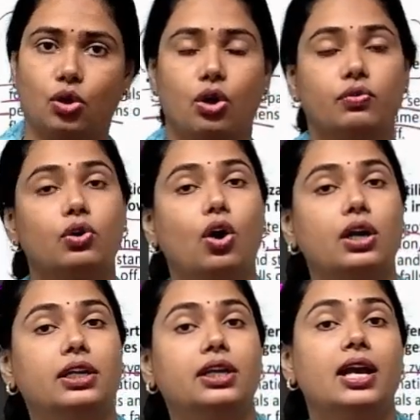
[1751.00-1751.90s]
or we call it
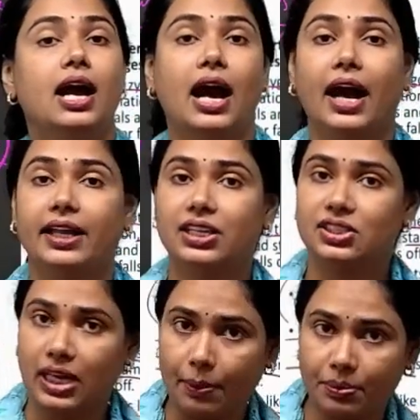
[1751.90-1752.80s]
in higher
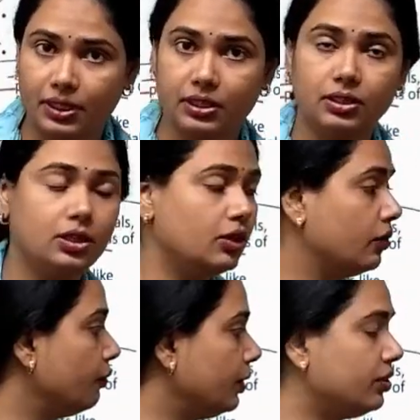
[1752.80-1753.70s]
chapter,
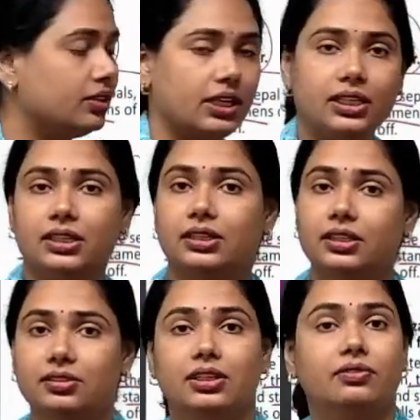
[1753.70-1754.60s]
we study this
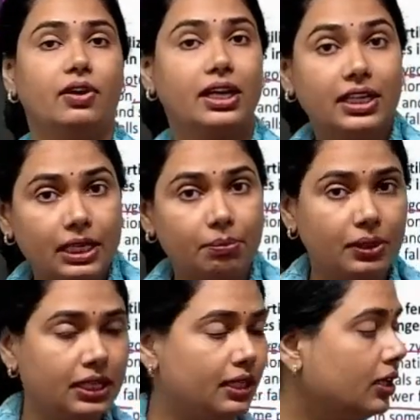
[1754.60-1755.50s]
in very
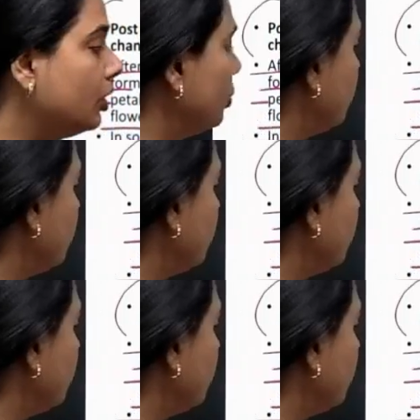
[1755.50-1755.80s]
deeply. So